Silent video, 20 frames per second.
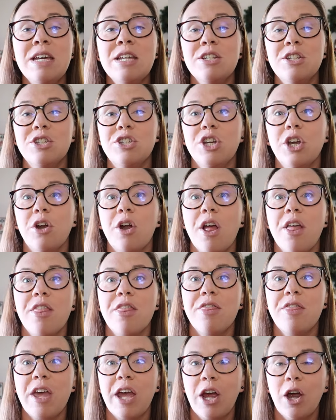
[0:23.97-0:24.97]
to share
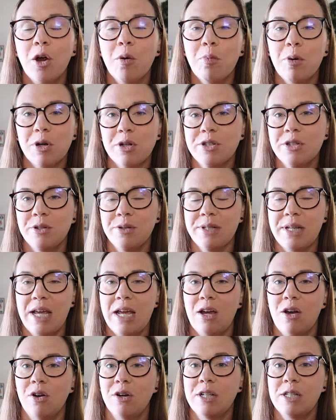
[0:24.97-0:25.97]
their personal
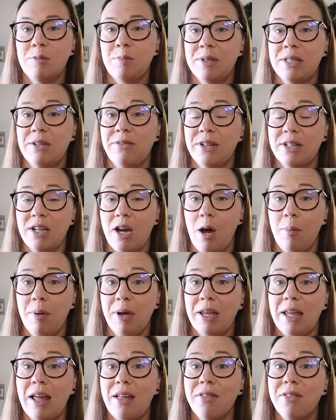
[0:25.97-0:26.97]
take on a specific
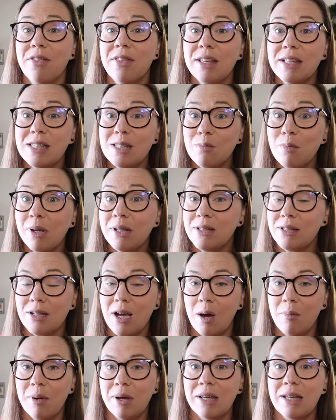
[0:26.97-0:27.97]
topic, and this month's
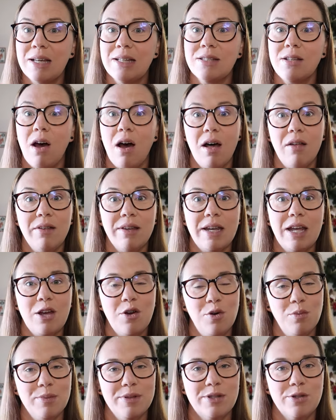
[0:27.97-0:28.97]
topic is holiday
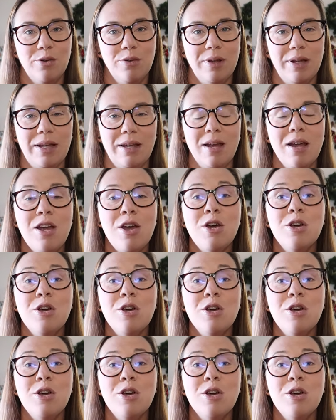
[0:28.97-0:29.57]
homeschooling.